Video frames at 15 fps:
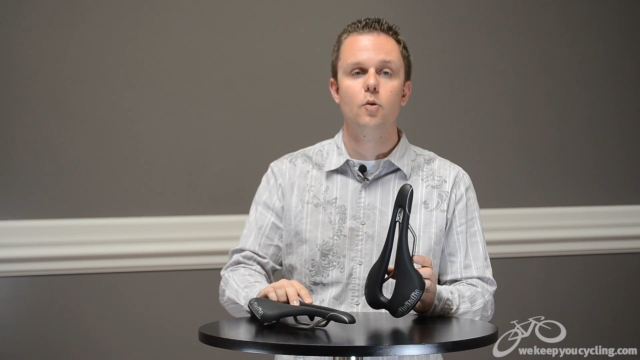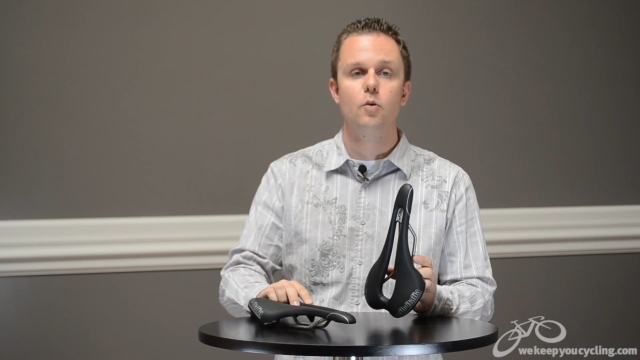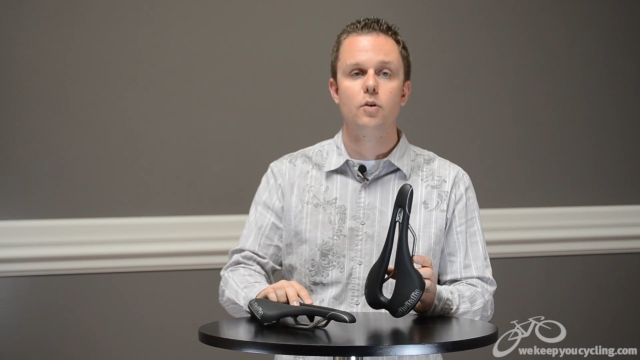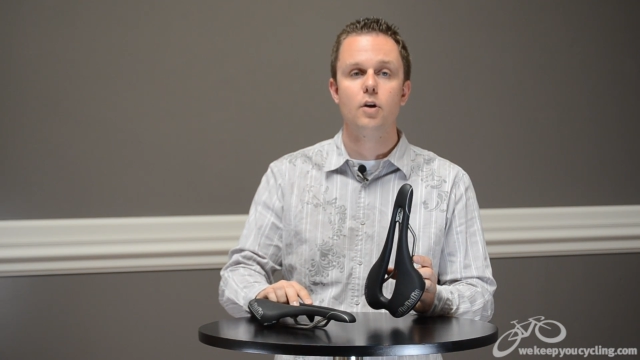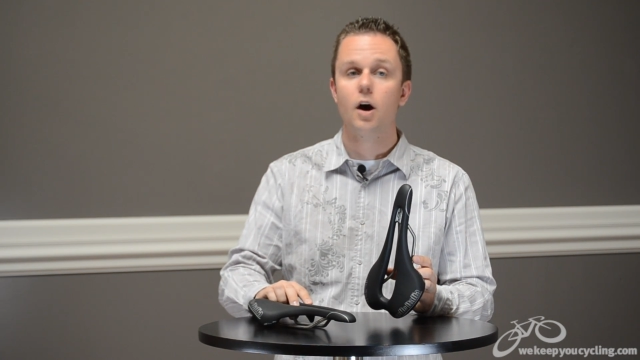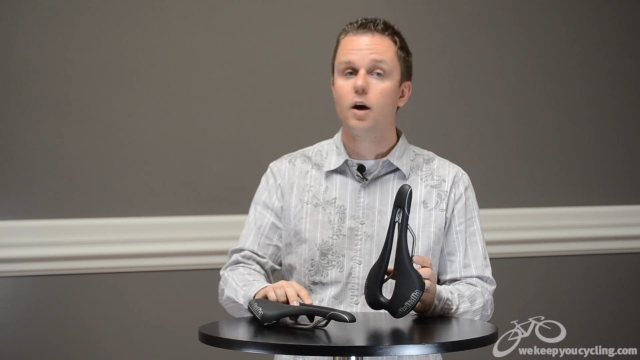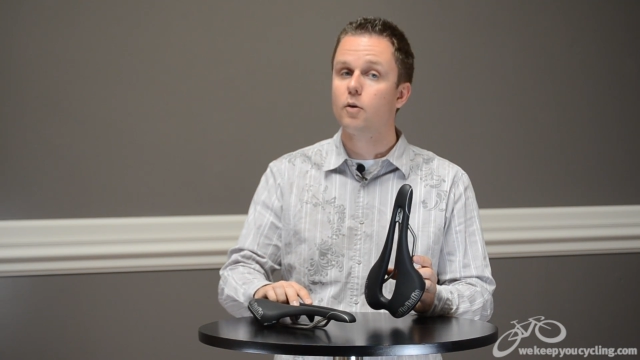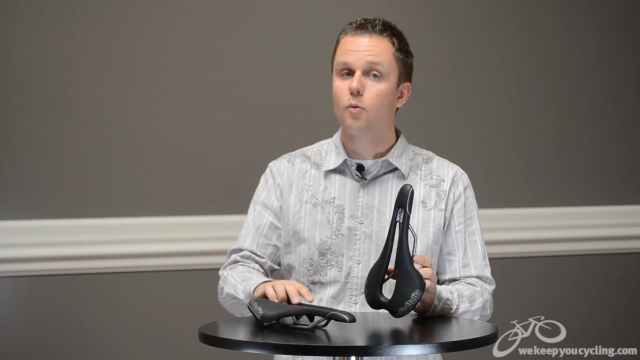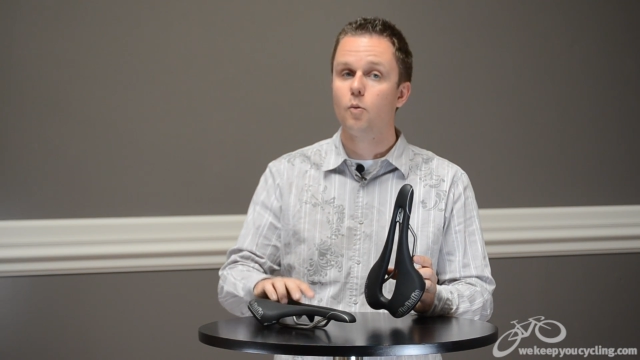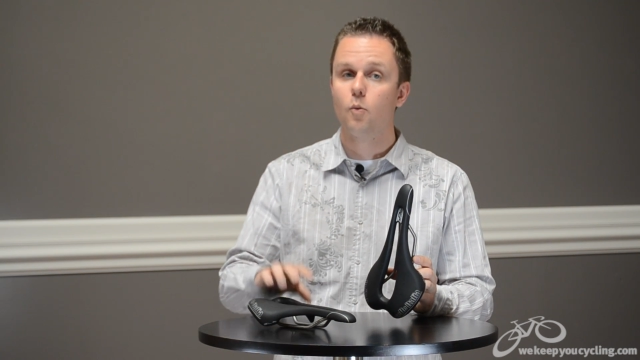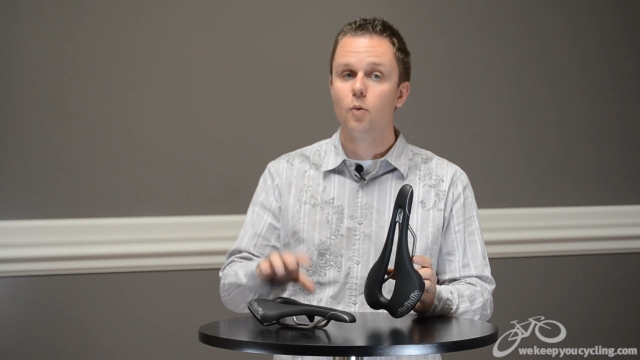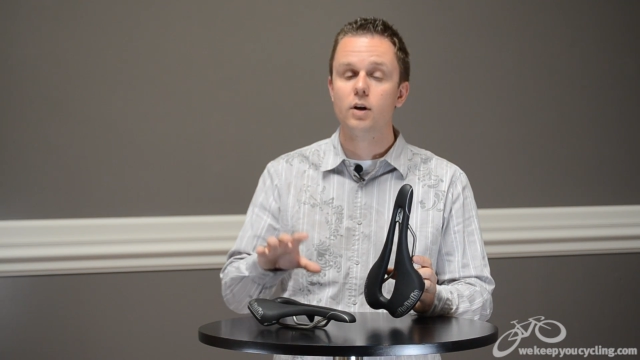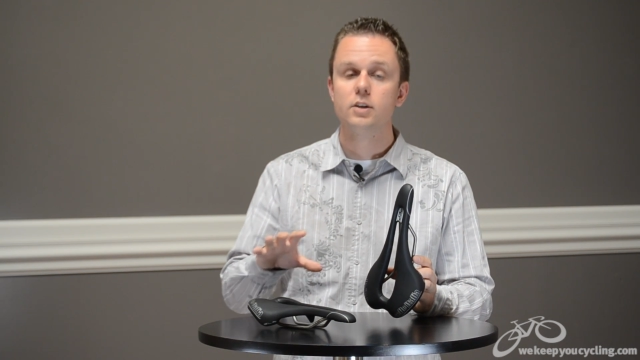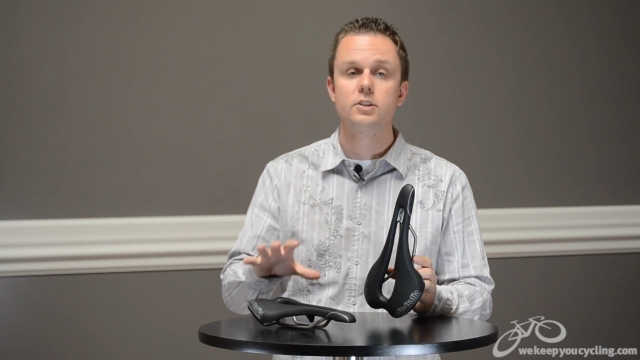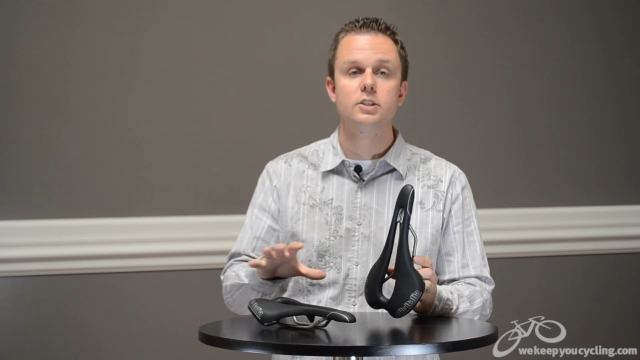not
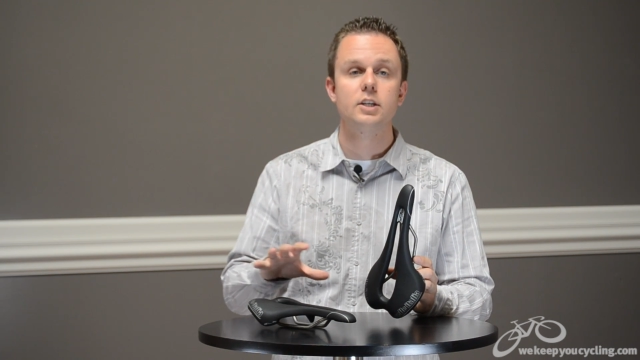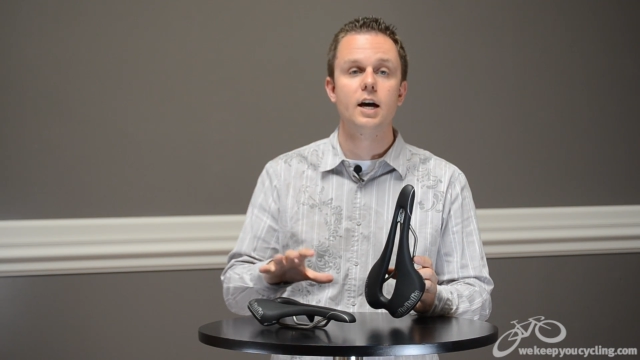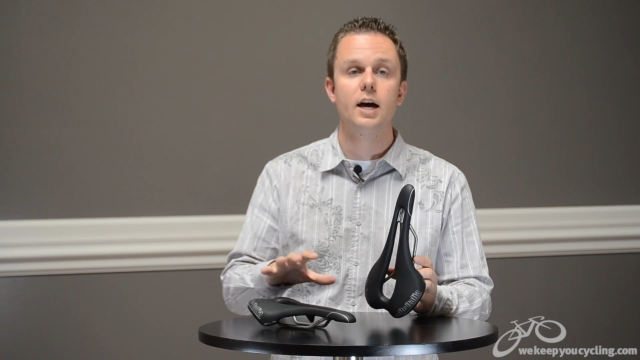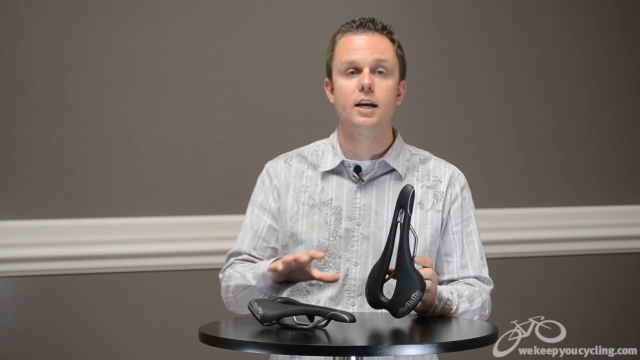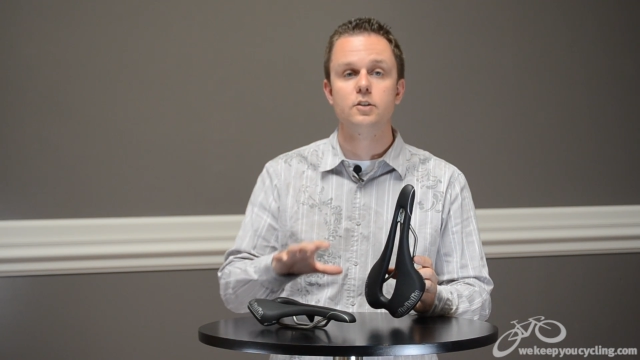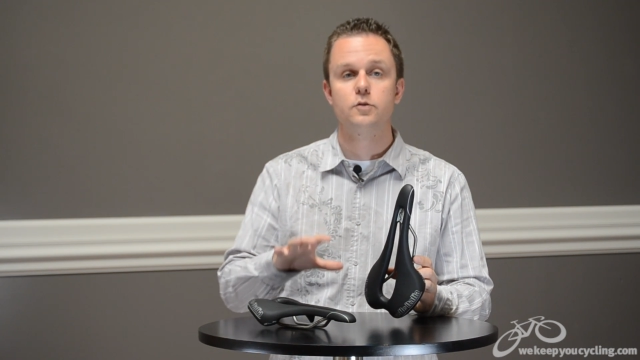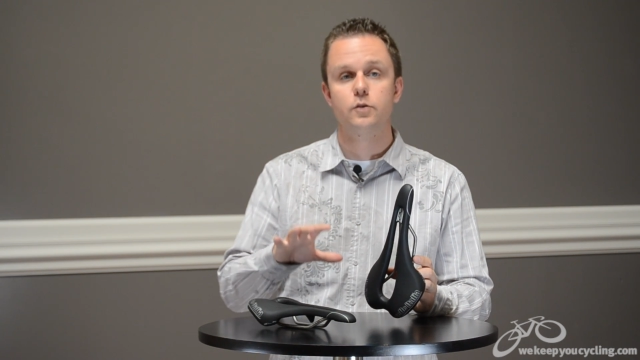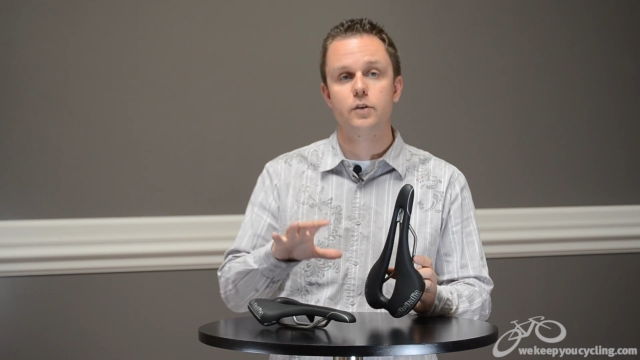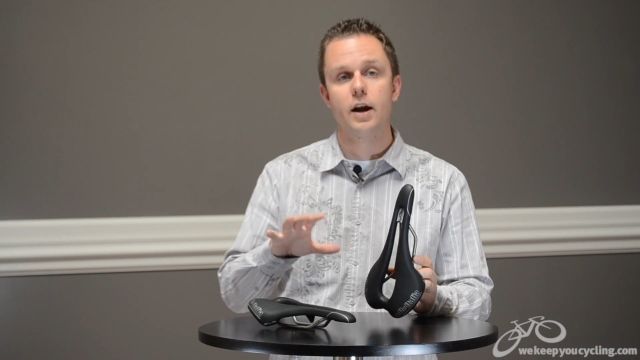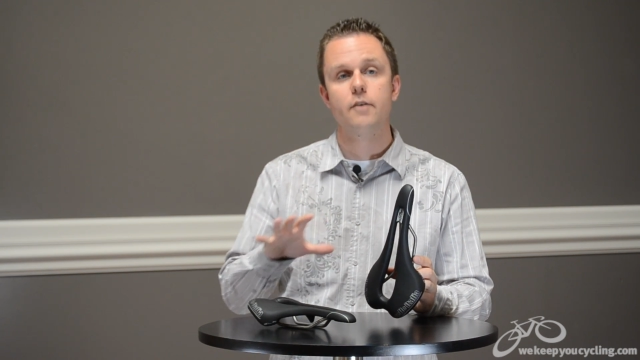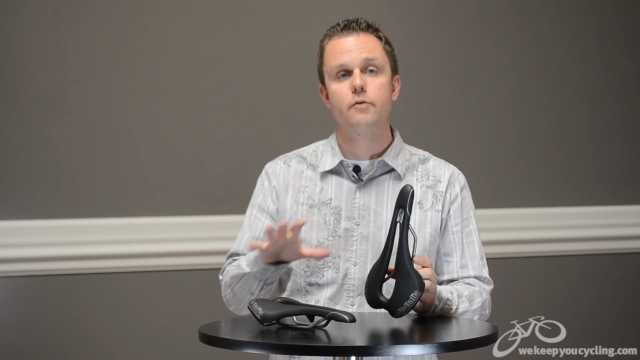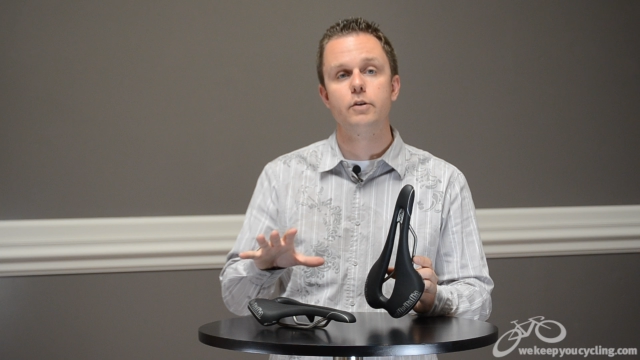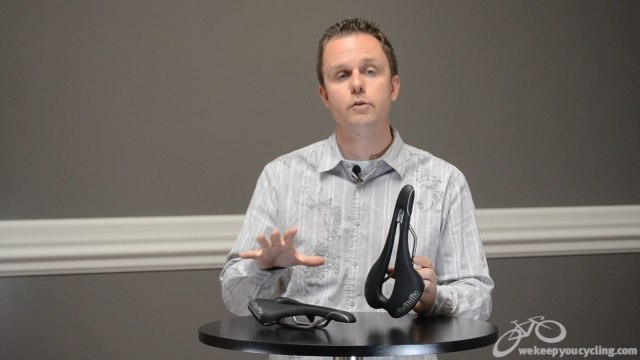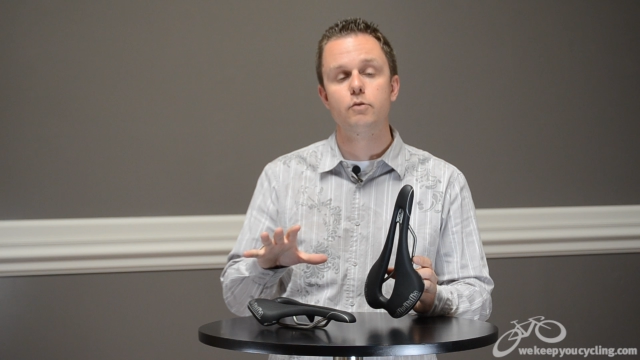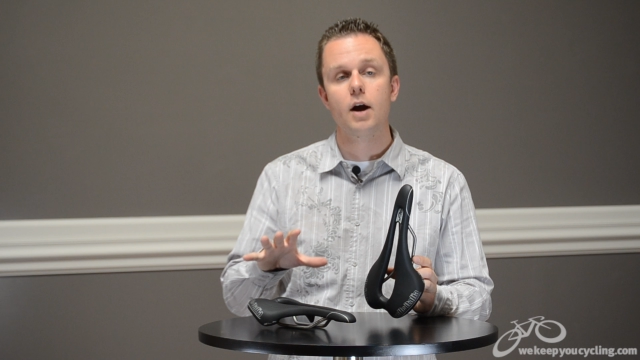one size for
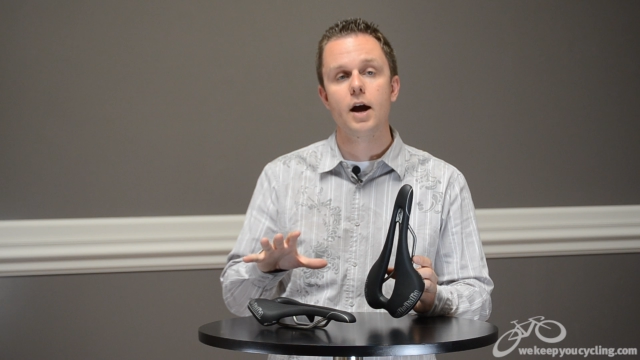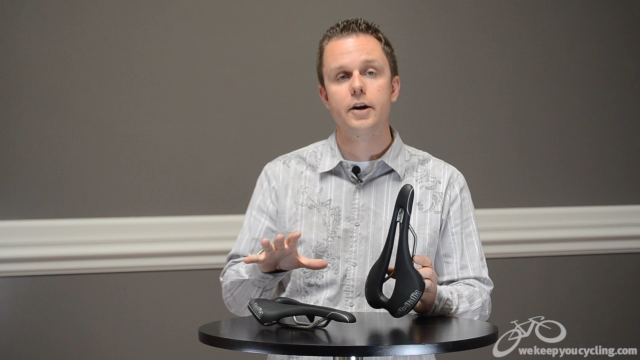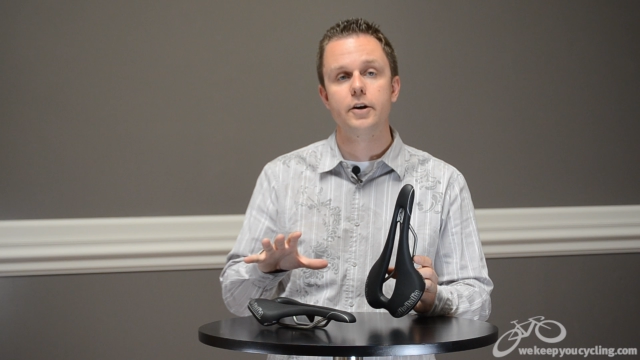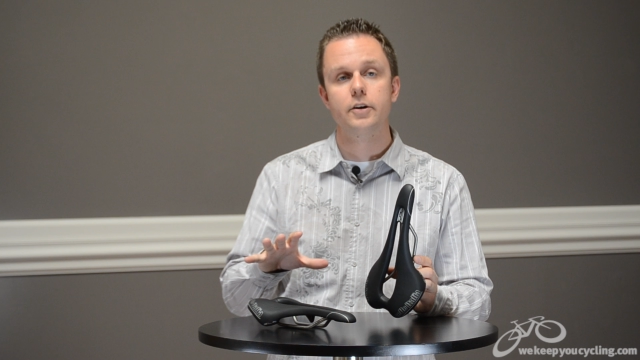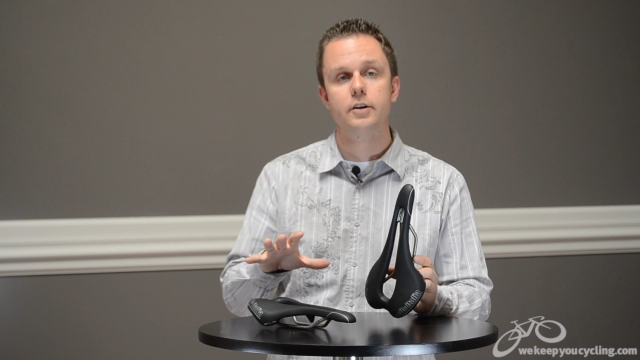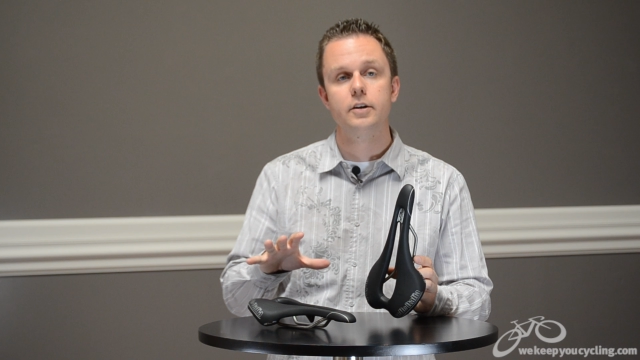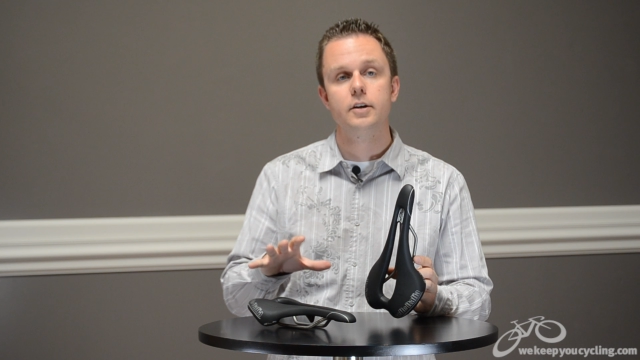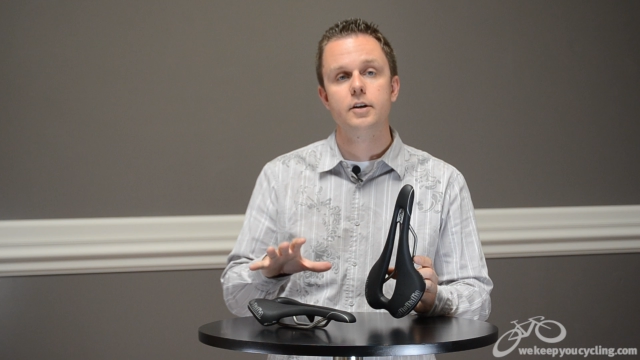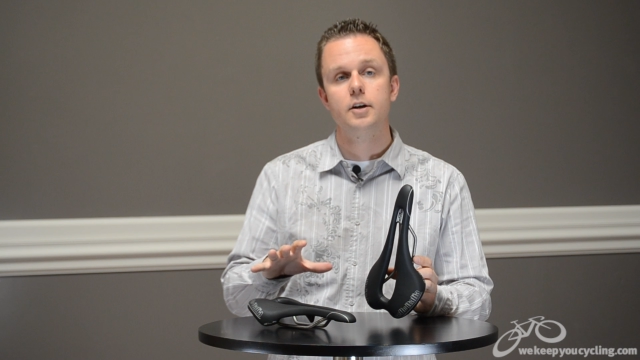every rider,